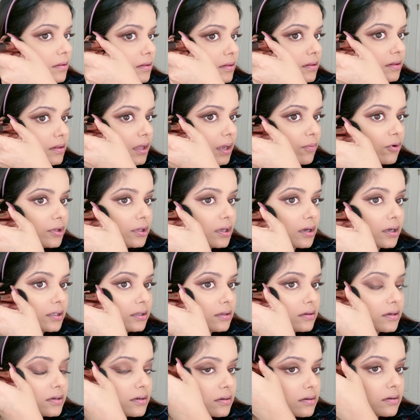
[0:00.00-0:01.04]
Same on the
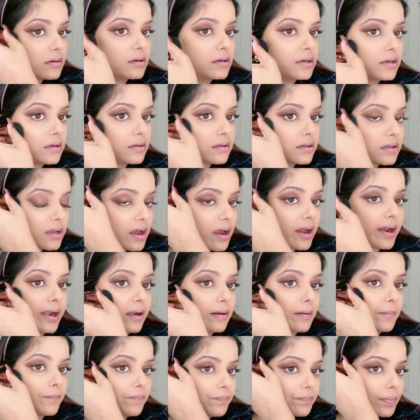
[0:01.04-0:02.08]
other side.
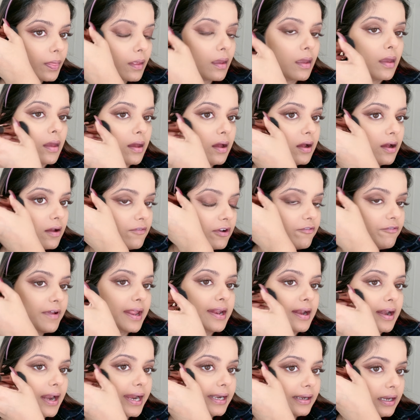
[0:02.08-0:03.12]

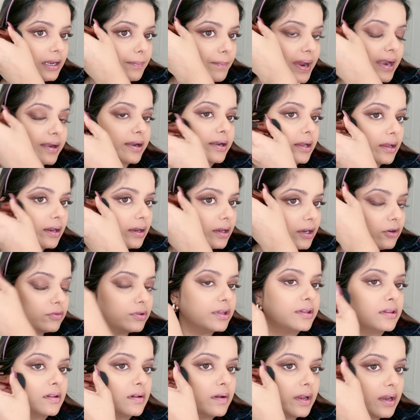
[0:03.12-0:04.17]
Very lightly pat it into the
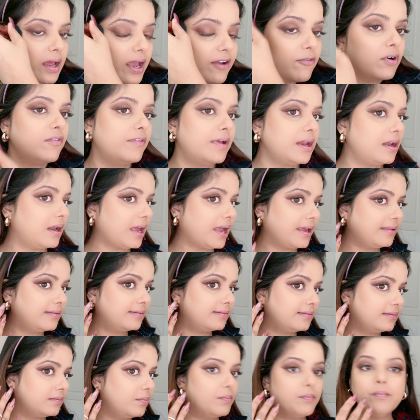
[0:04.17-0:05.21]
skin. I want very nice
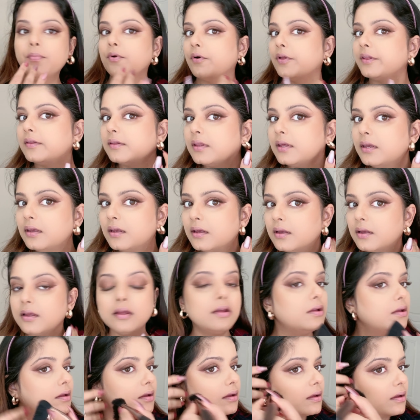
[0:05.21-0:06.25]
bronzy
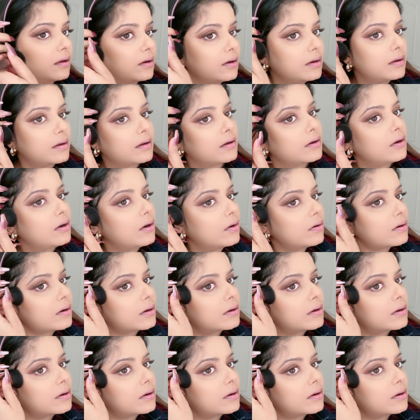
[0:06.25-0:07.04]
look.